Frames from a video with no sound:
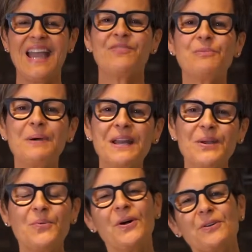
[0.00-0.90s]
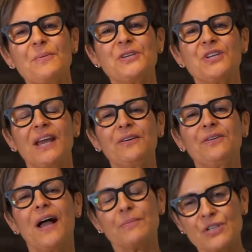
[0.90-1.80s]
Hey everybody, welcome to my
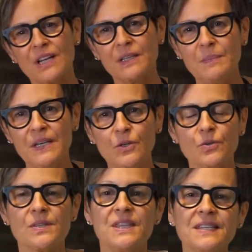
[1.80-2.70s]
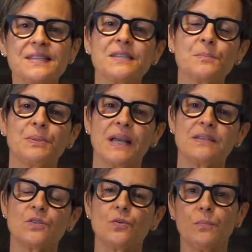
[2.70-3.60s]
channel. I'm Shelly Peters. This is the
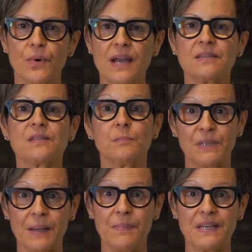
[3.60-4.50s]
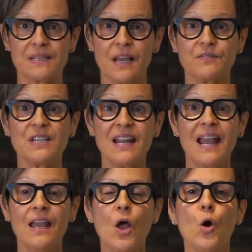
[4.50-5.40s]
place to embrace the plant-based life.
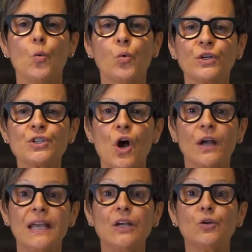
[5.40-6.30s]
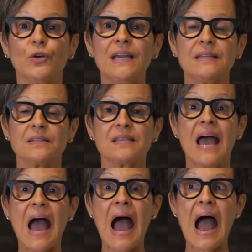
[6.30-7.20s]
Today, we're talking greens.
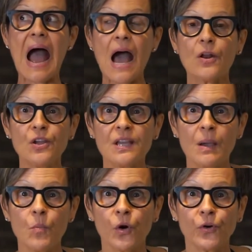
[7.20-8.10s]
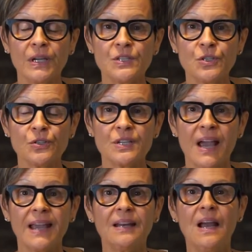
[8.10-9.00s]
How do you get more greens in your
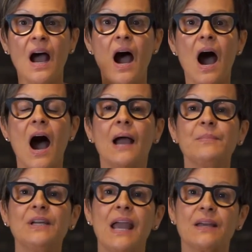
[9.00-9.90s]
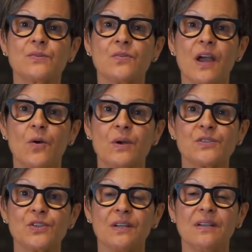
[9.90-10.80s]
diet? I'm going to answer that
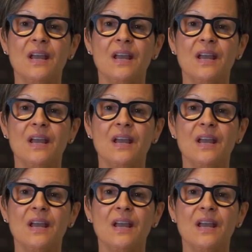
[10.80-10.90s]
question.